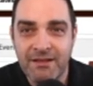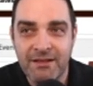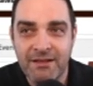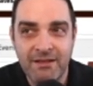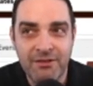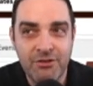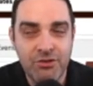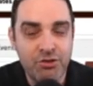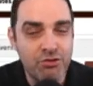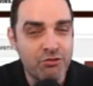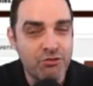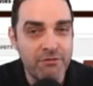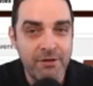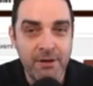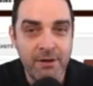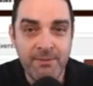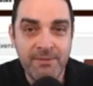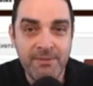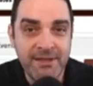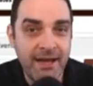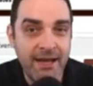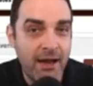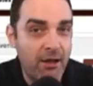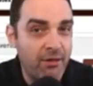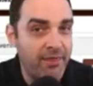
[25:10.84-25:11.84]

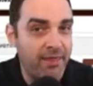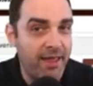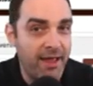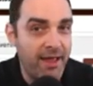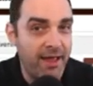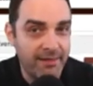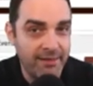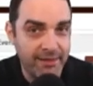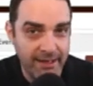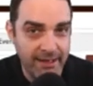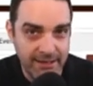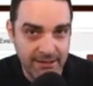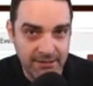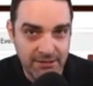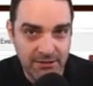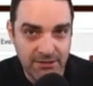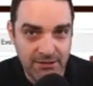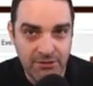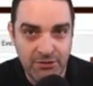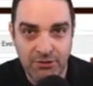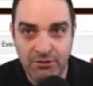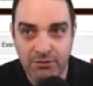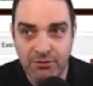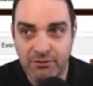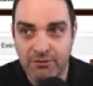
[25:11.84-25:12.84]
trim down that list
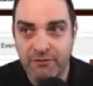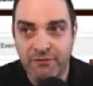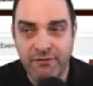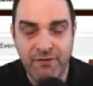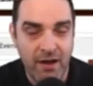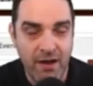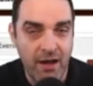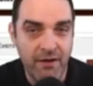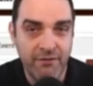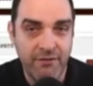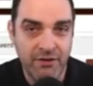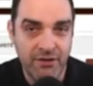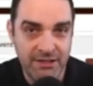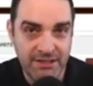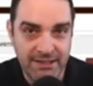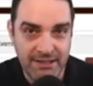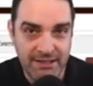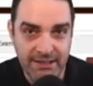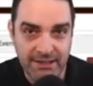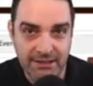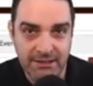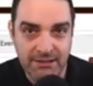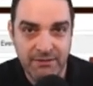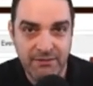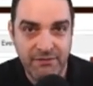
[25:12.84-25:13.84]
to 5 or
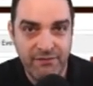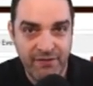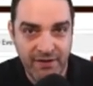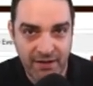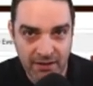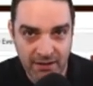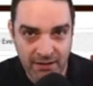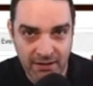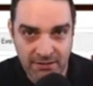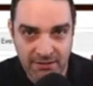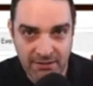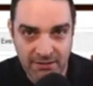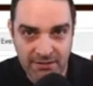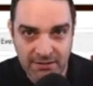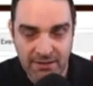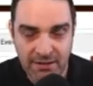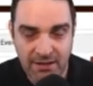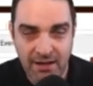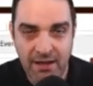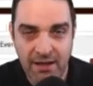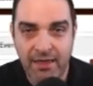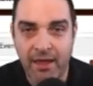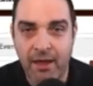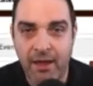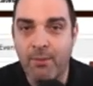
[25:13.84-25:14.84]
6 fields.
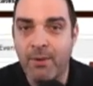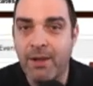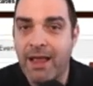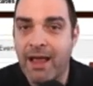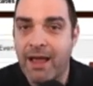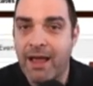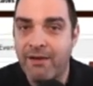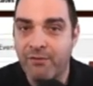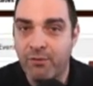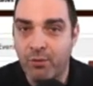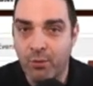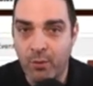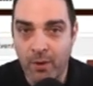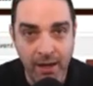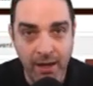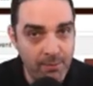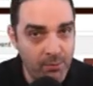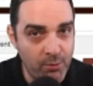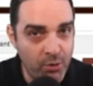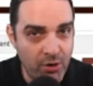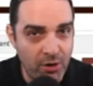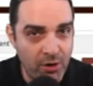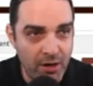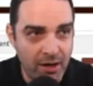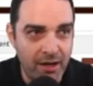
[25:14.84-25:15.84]
They will have way
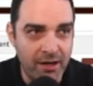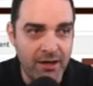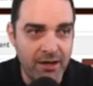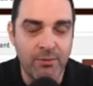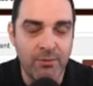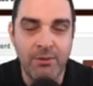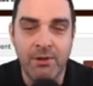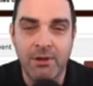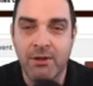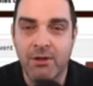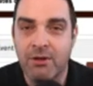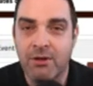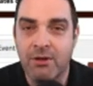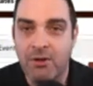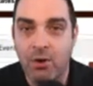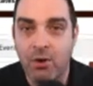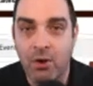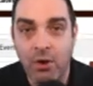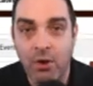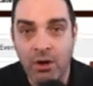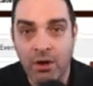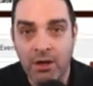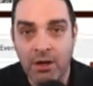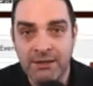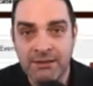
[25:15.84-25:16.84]
more, and it will
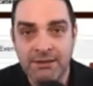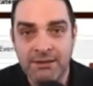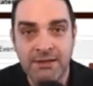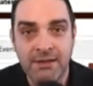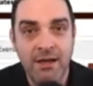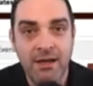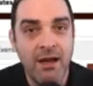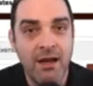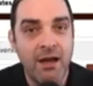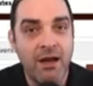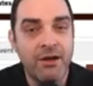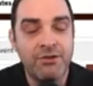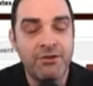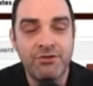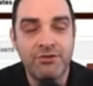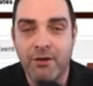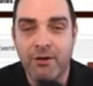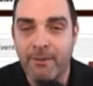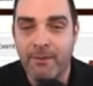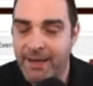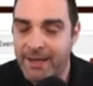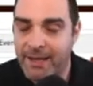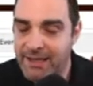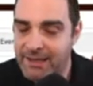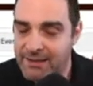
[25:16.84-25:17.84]
cause a
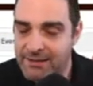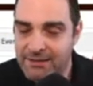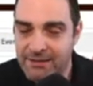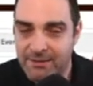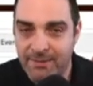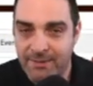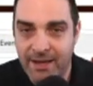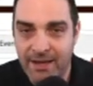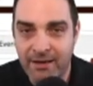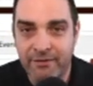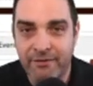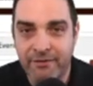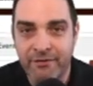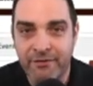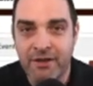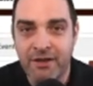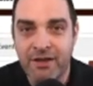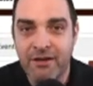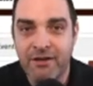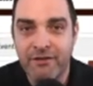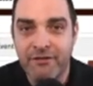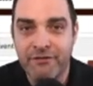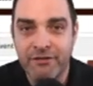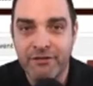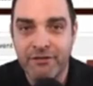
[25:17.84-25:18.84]
tremendous amount of
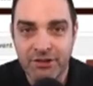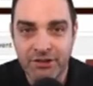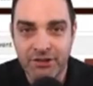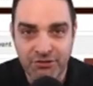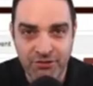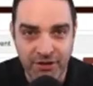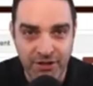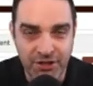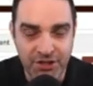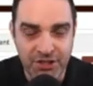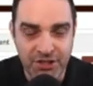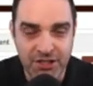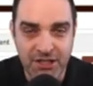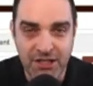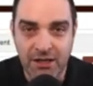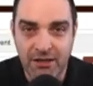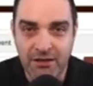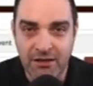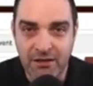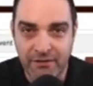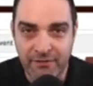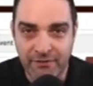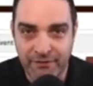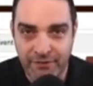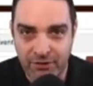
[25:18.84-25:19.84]
frustration and
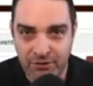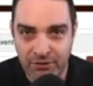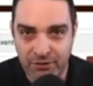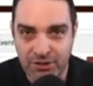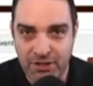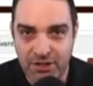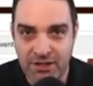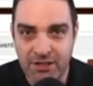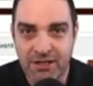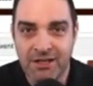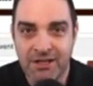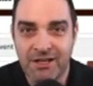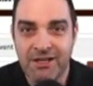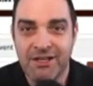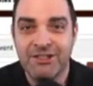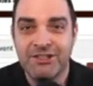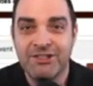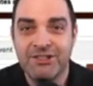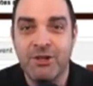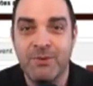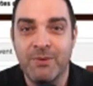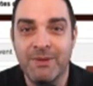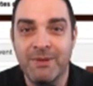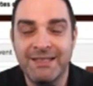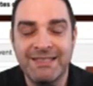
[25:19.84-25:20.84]
confusion.
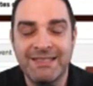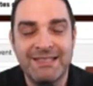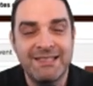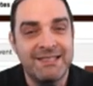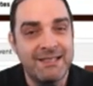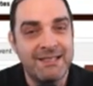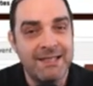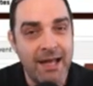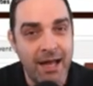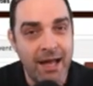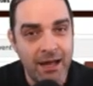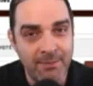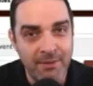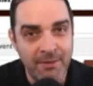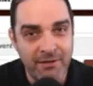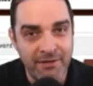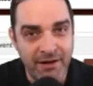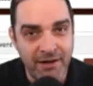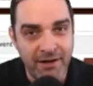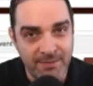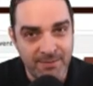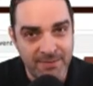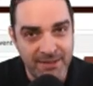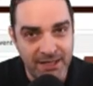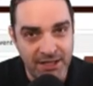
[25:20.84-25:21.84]
So instead, my
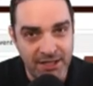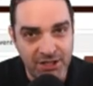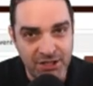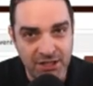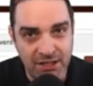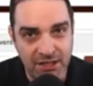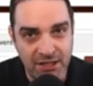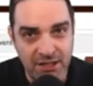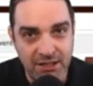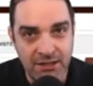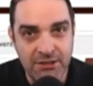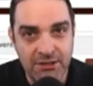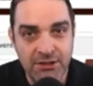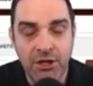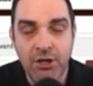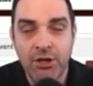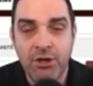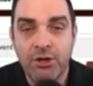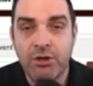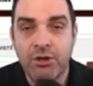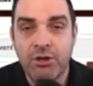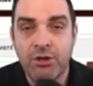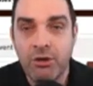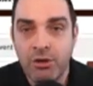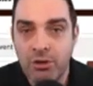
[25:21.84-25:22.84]
recommendation is
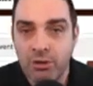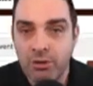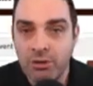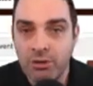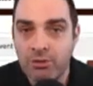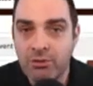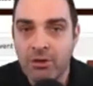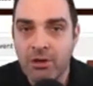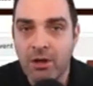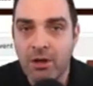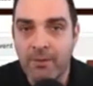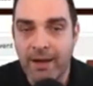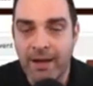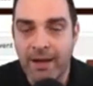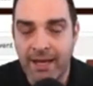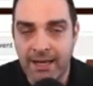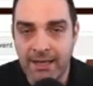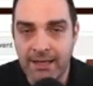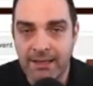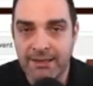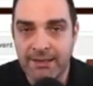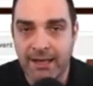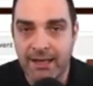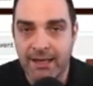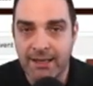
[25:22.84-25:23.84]
you go ahead
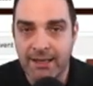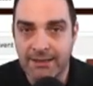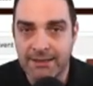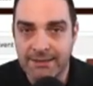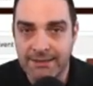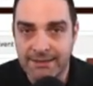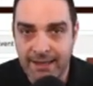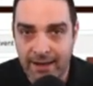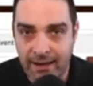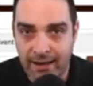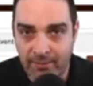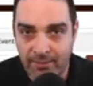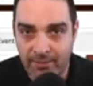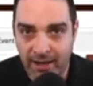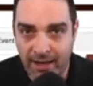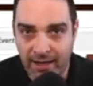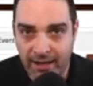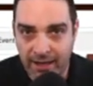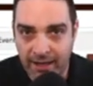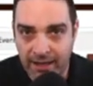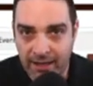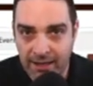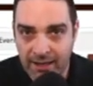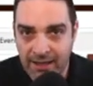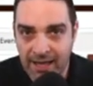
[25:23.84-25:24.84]
and take a stab
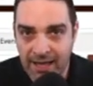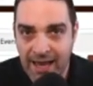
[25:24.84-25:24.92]
at it